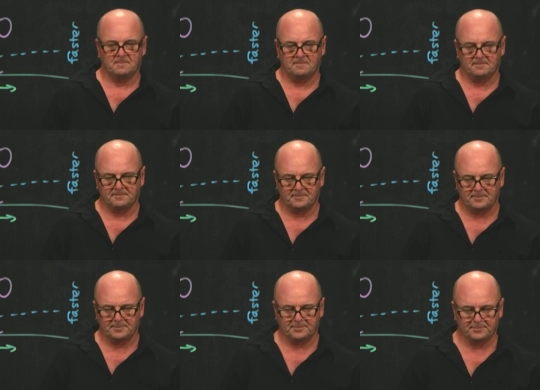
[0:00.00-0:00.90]

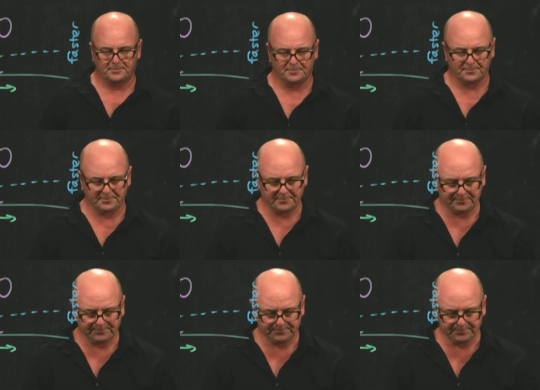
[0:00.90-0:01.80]

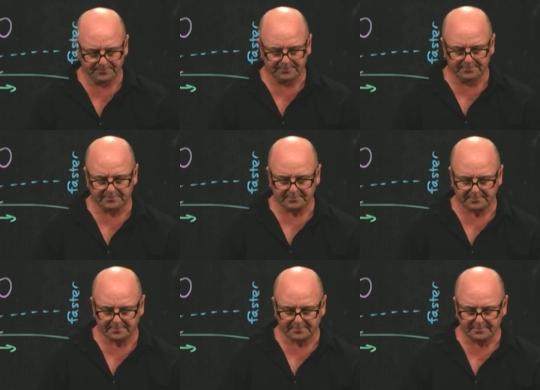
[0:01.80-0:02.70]

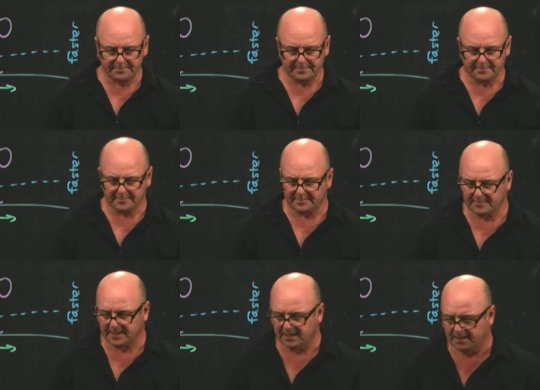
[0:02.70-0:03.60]

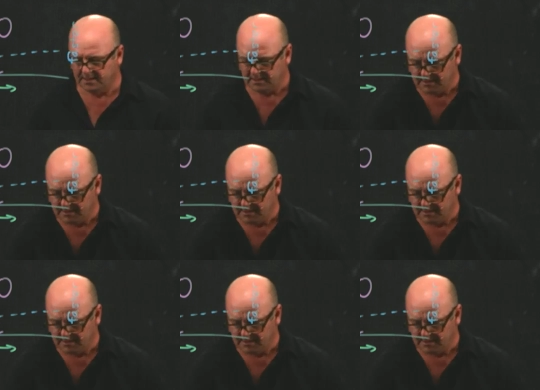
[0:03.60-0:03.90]
Nobody speaks.